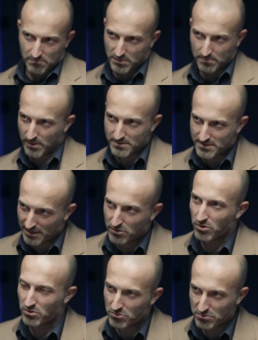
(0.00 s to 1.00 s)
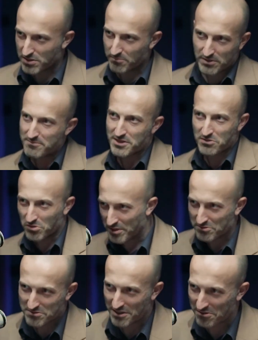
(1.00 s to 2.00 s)
People, they call you, sometimes they know
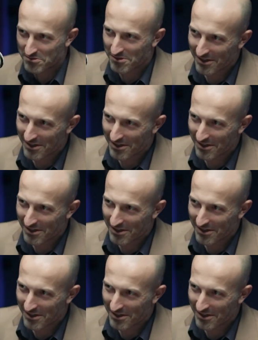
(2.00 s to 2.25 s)
better than you.